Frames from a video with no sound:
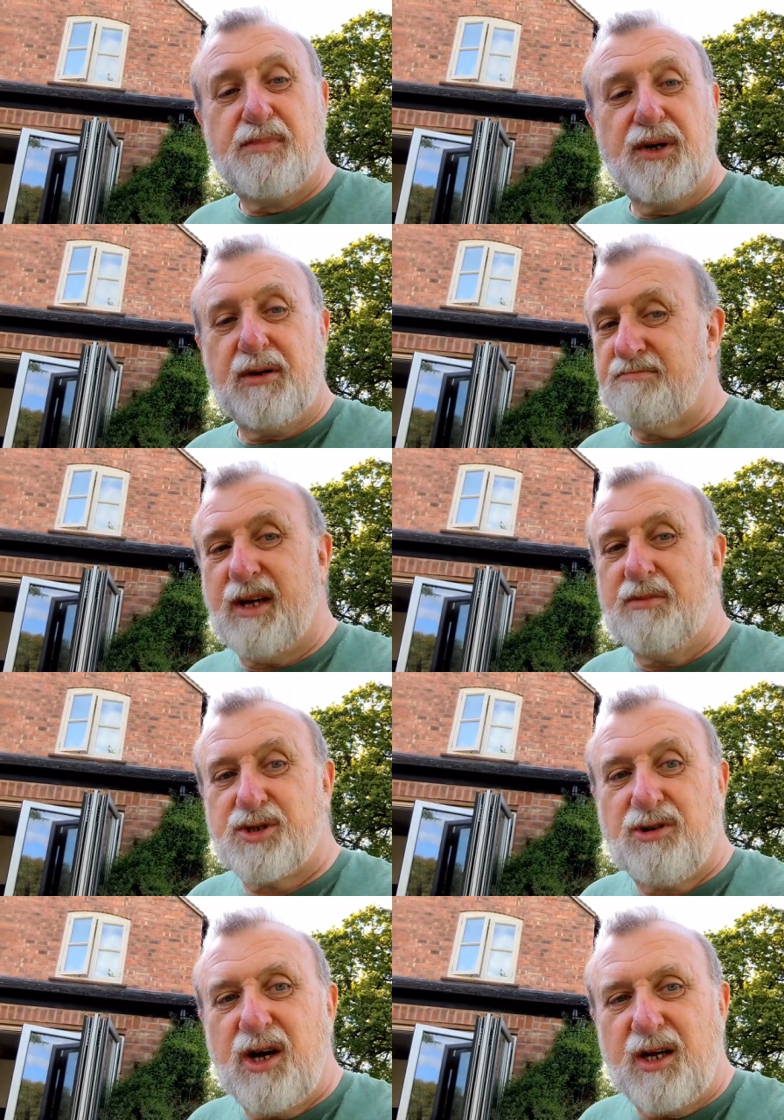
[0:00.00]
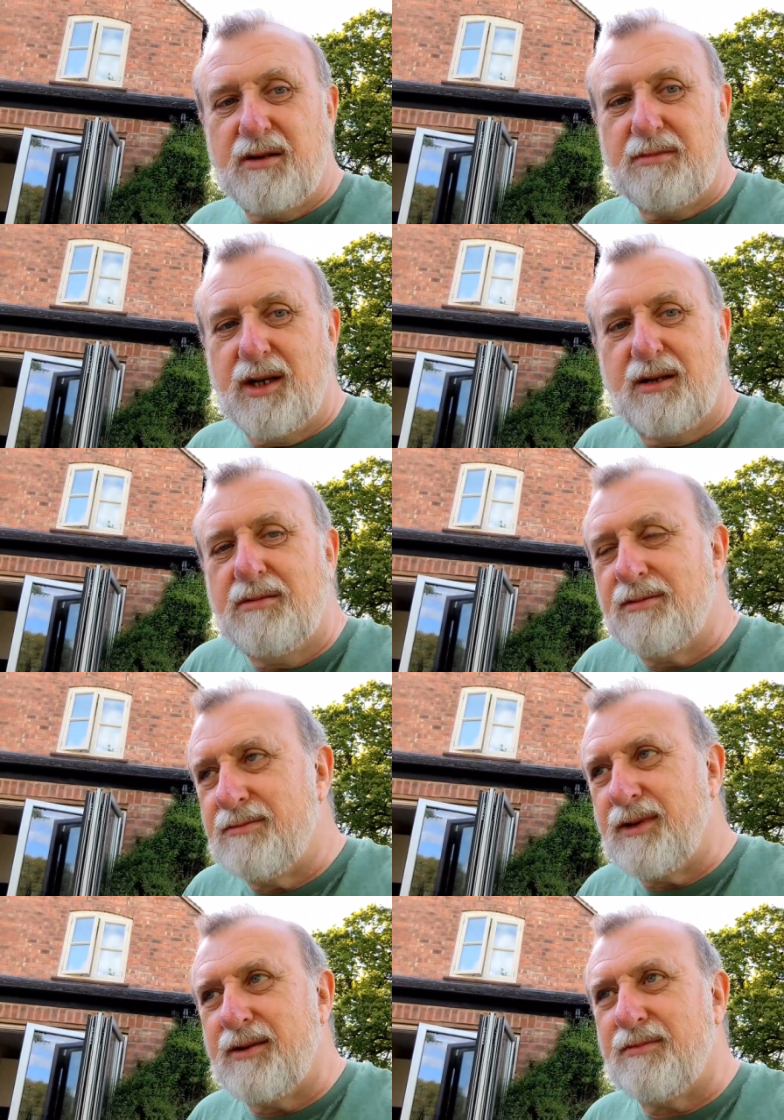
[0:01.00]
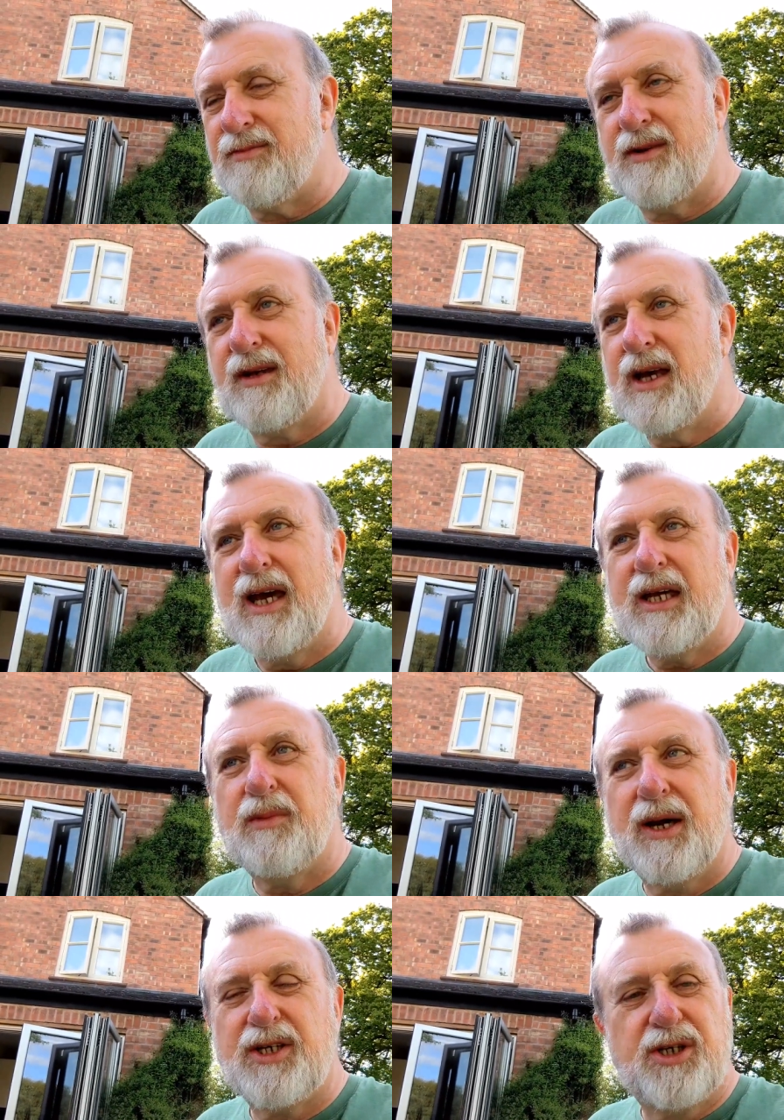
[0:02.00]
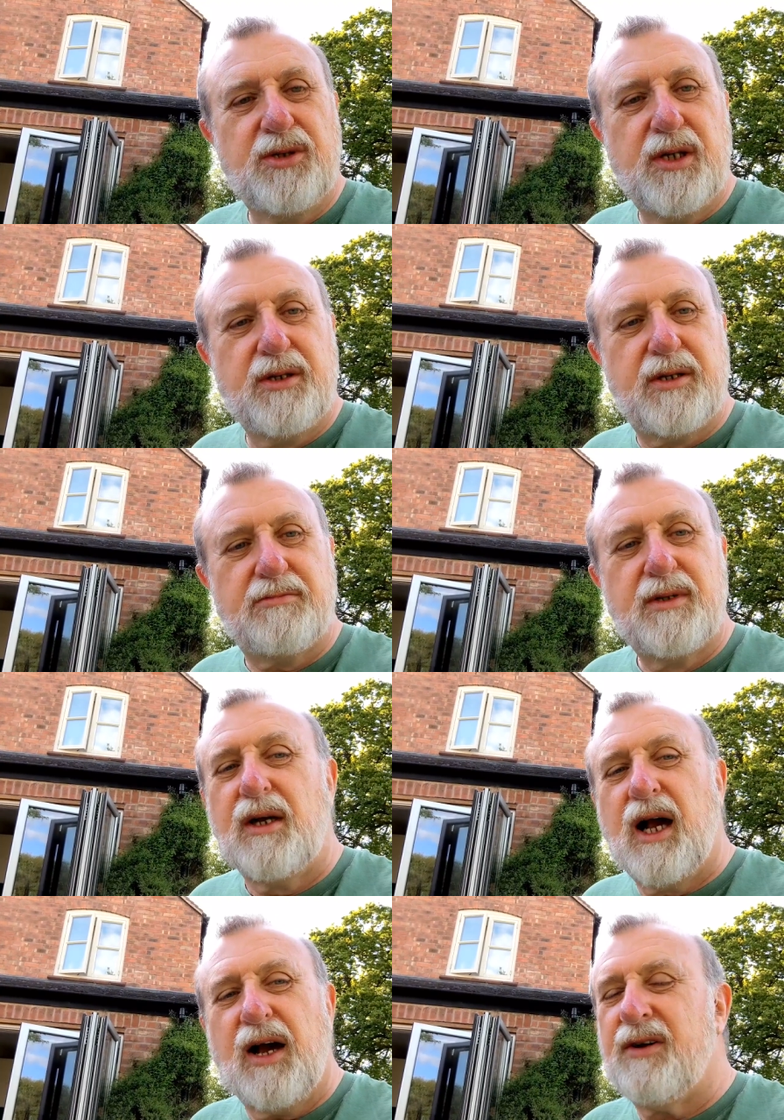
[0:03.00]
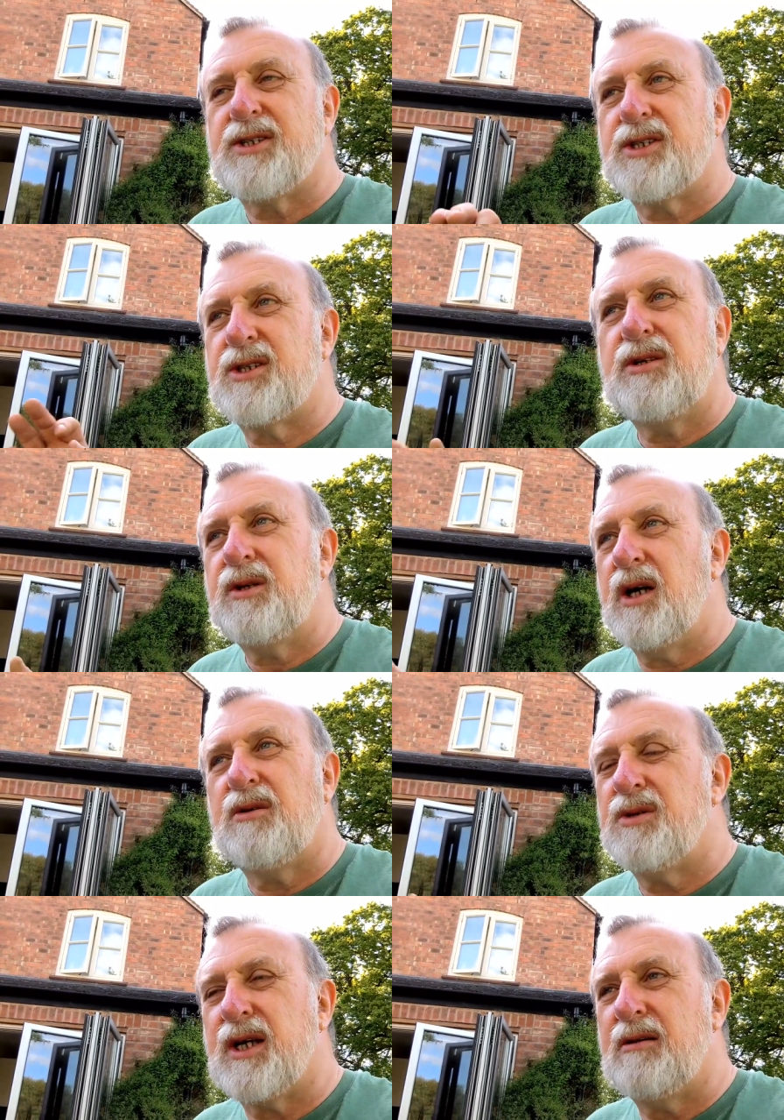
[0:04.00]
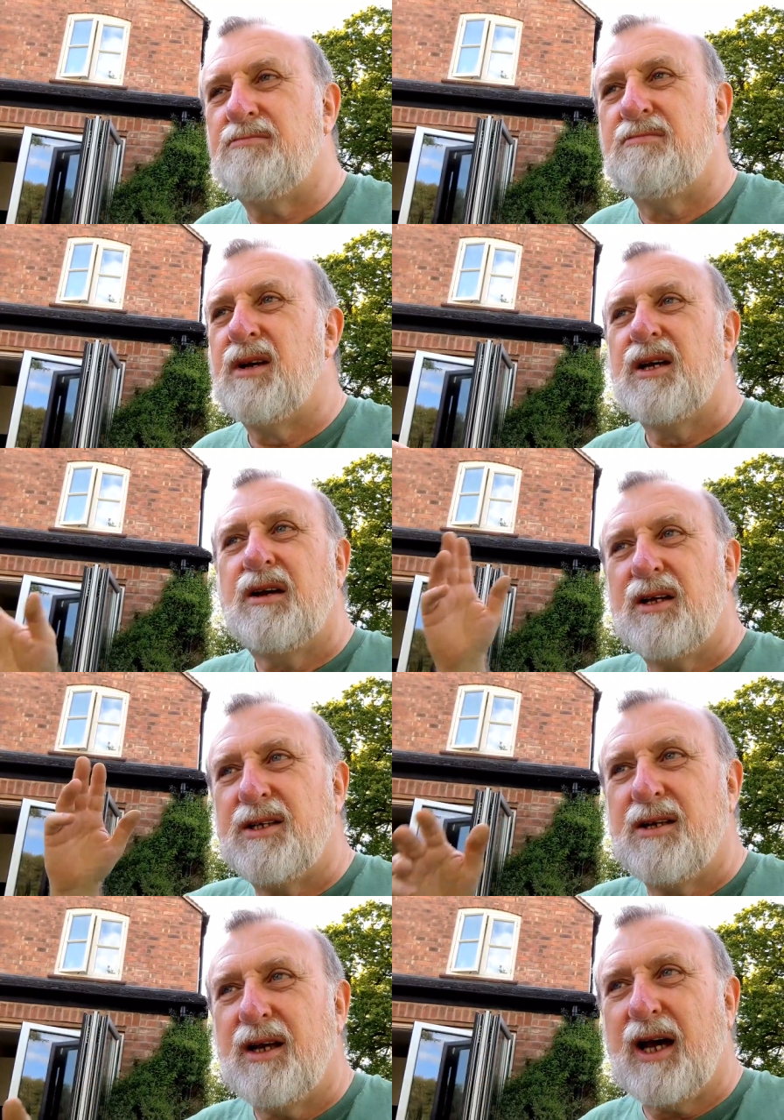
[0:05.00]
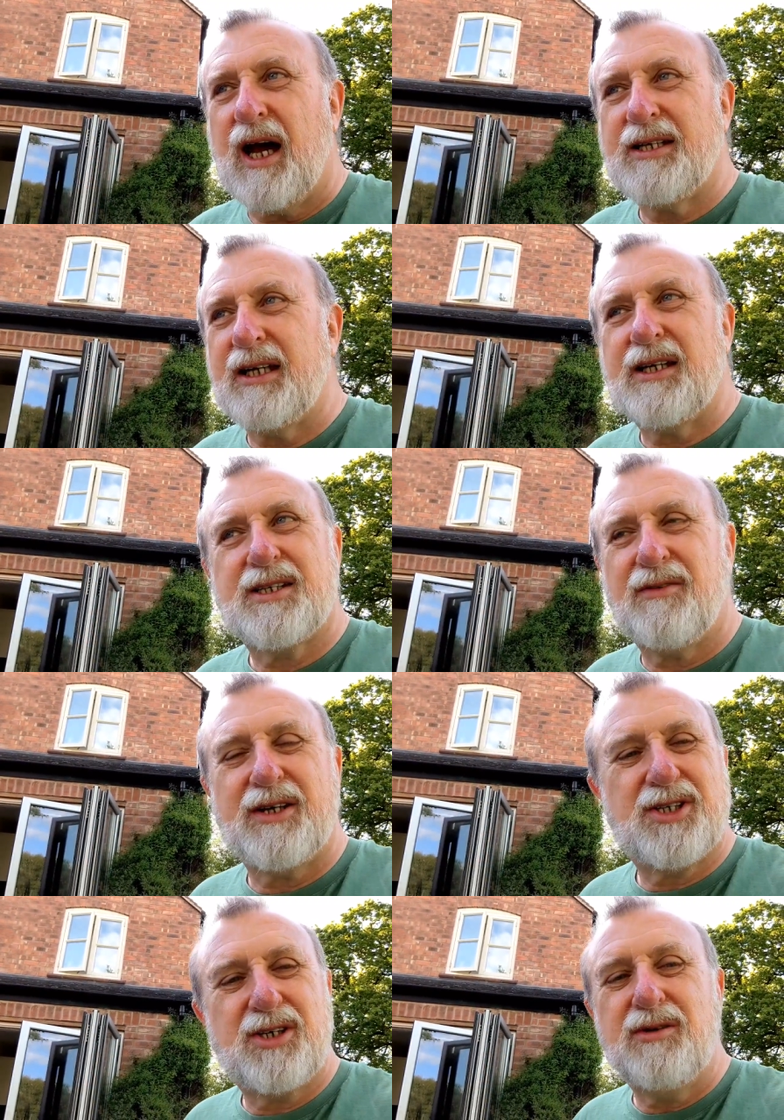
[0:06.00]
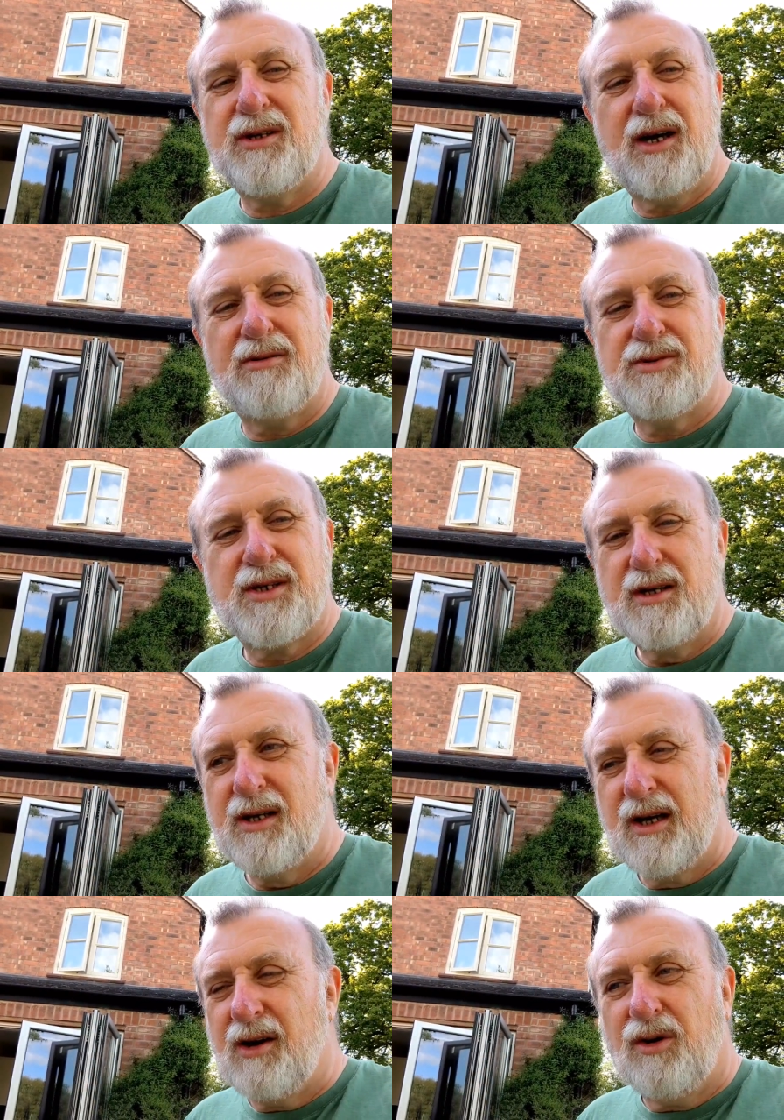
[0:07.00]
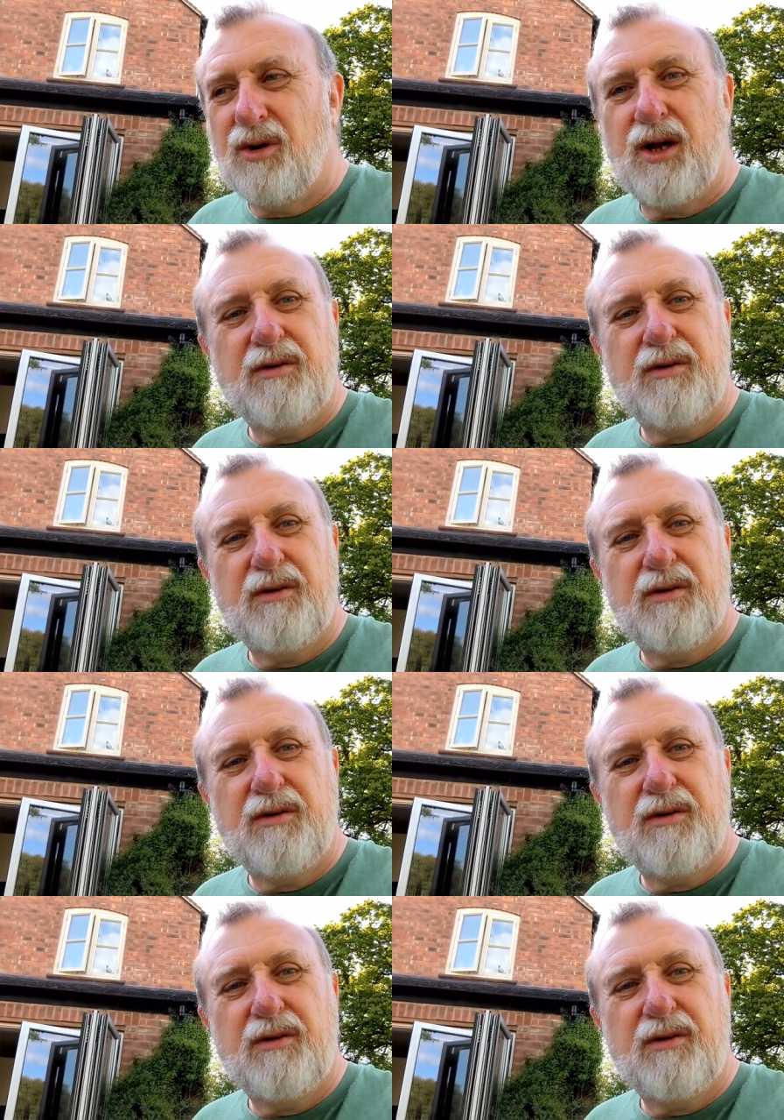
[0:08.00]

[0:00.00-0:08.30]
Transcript: But it was great, you know. It, you make do, don't you? I've had studios in attics, I've had studios all